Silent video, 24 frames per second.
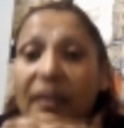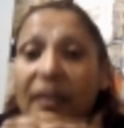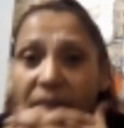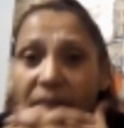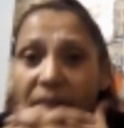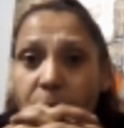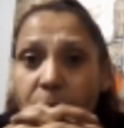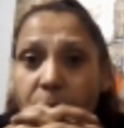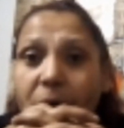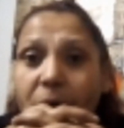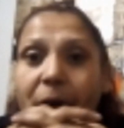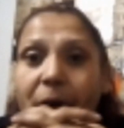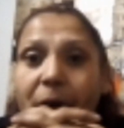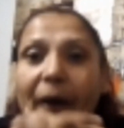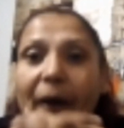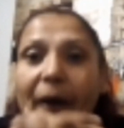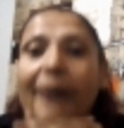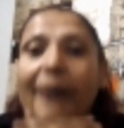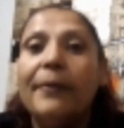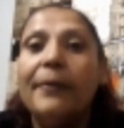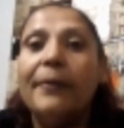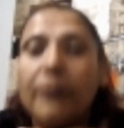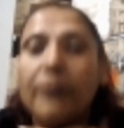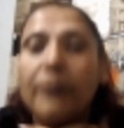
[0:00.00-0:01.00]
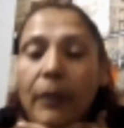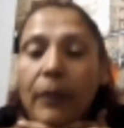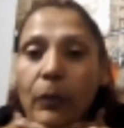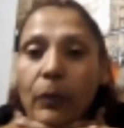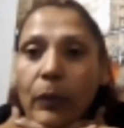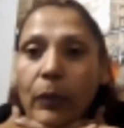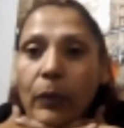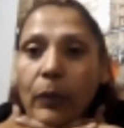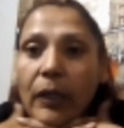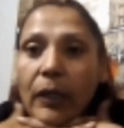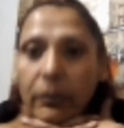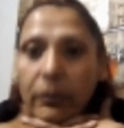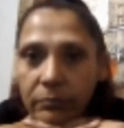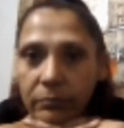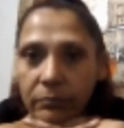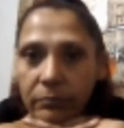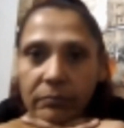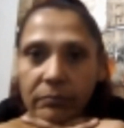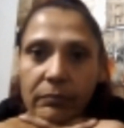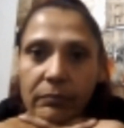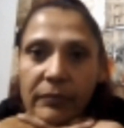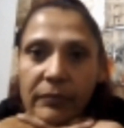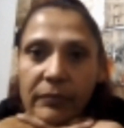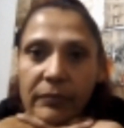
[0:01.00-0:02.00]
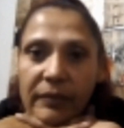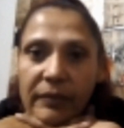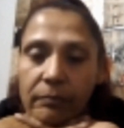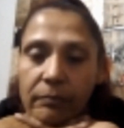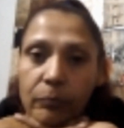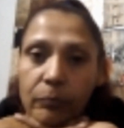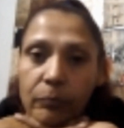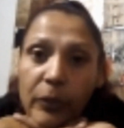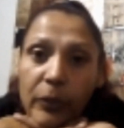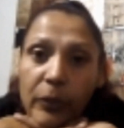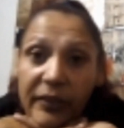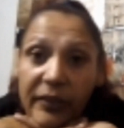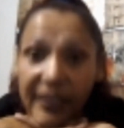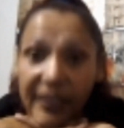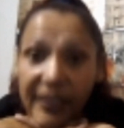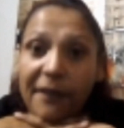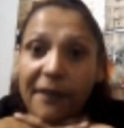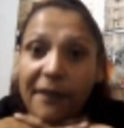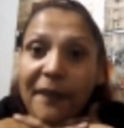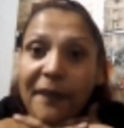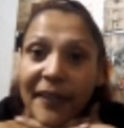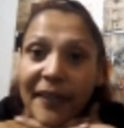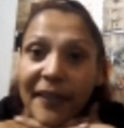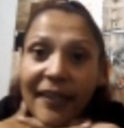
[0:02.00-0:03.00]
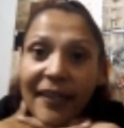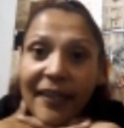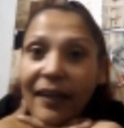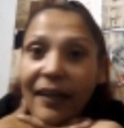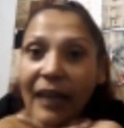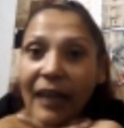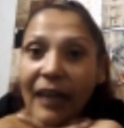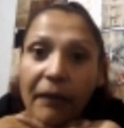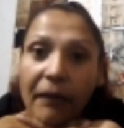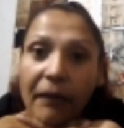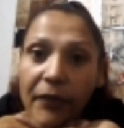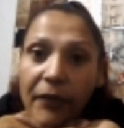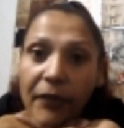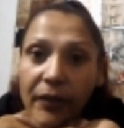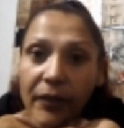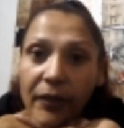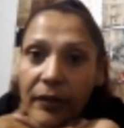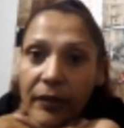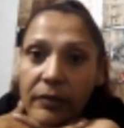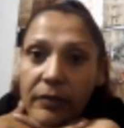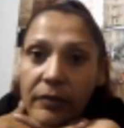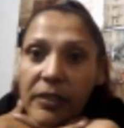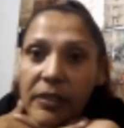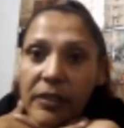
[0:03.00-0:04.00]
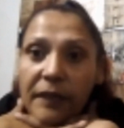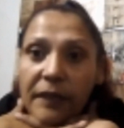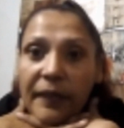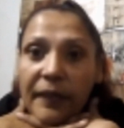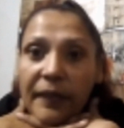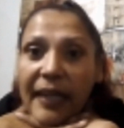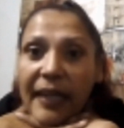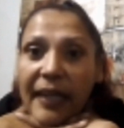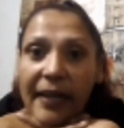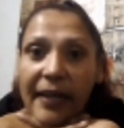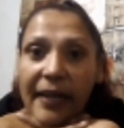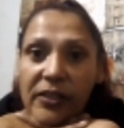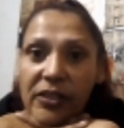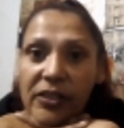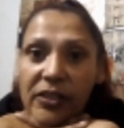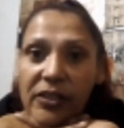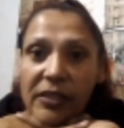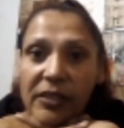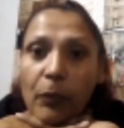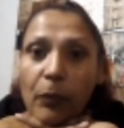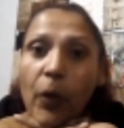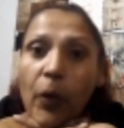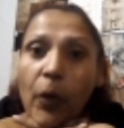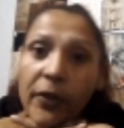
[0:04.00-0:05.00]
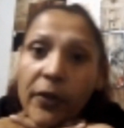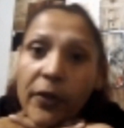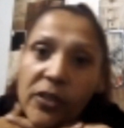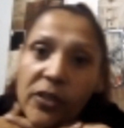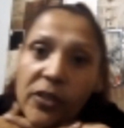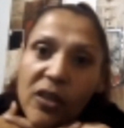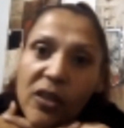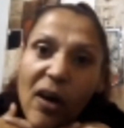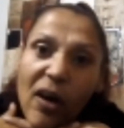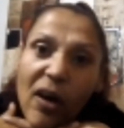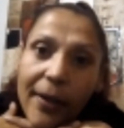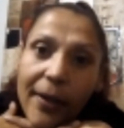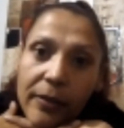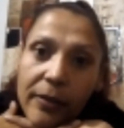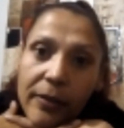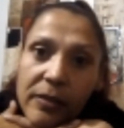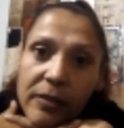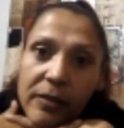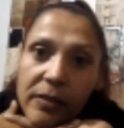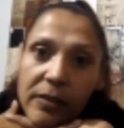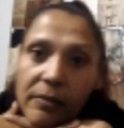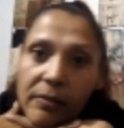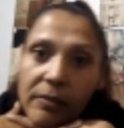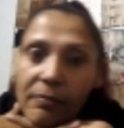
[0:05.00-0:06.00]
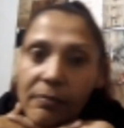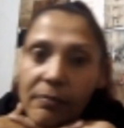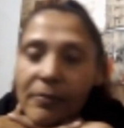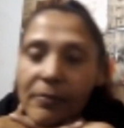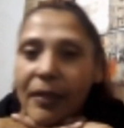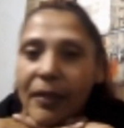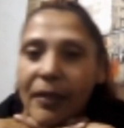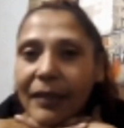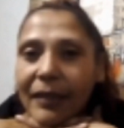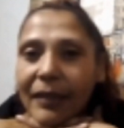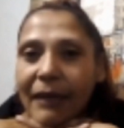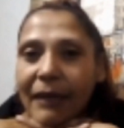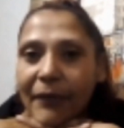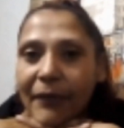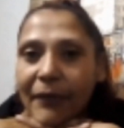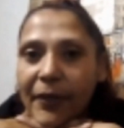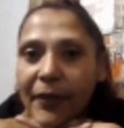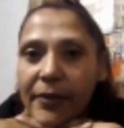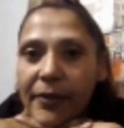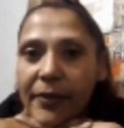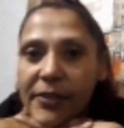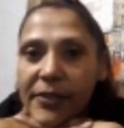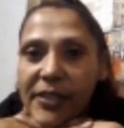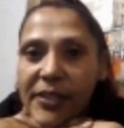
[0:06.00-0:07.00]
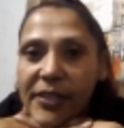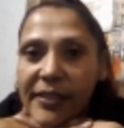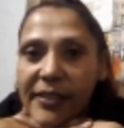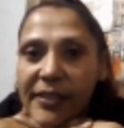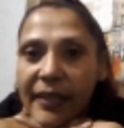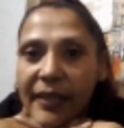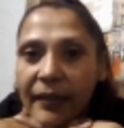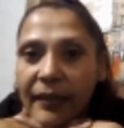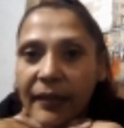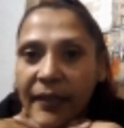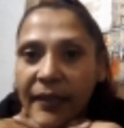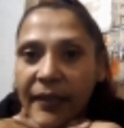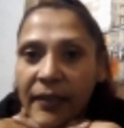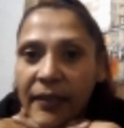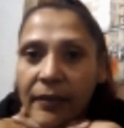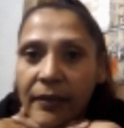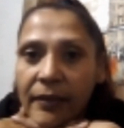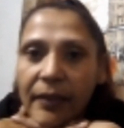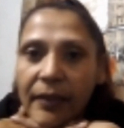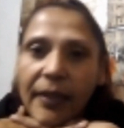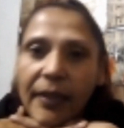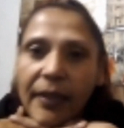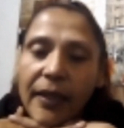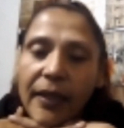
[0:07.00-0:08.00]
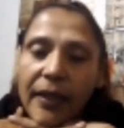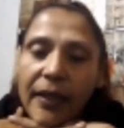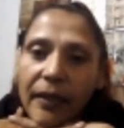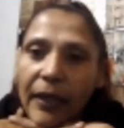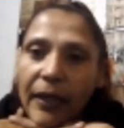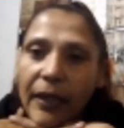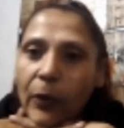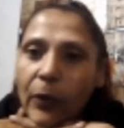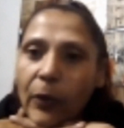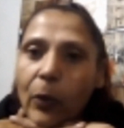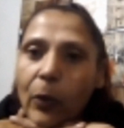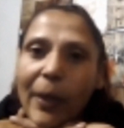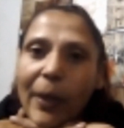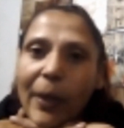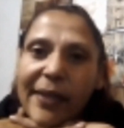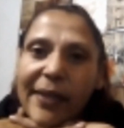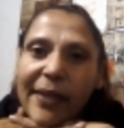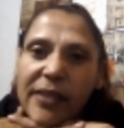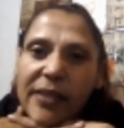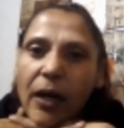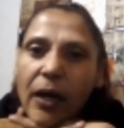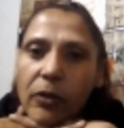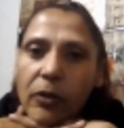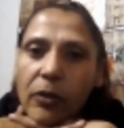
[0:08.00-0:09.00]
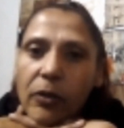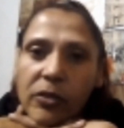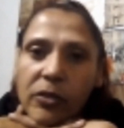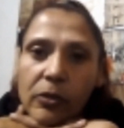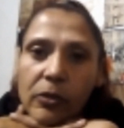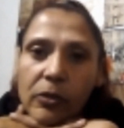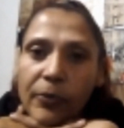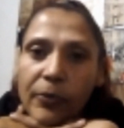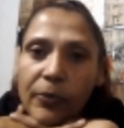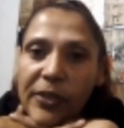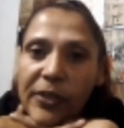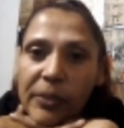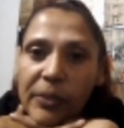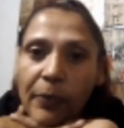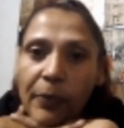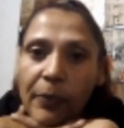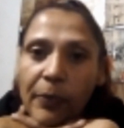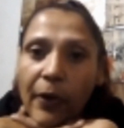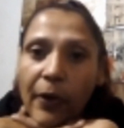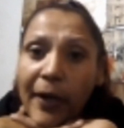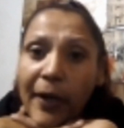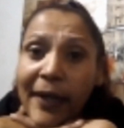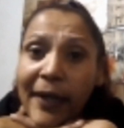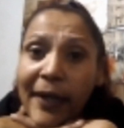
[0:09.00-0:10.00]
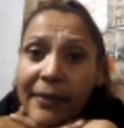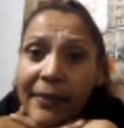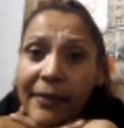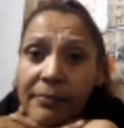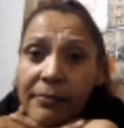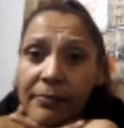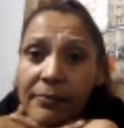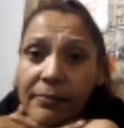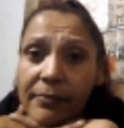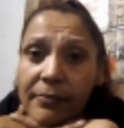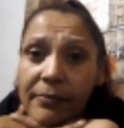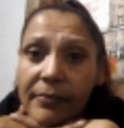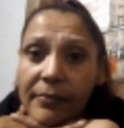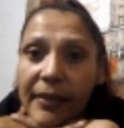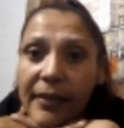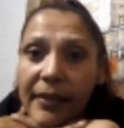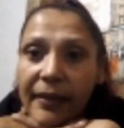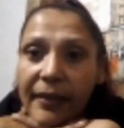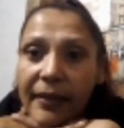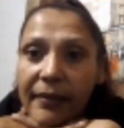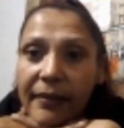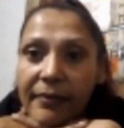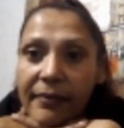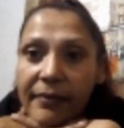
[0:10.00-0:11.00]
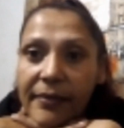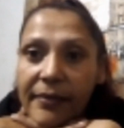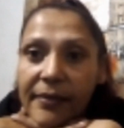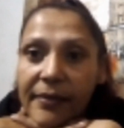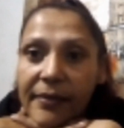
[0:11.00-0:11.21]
all right. Well, Tiffany, I love her. Tiffany Haddish, Wanda Sykes, I love her. She's deadly. And always old school Richard Pryor. And,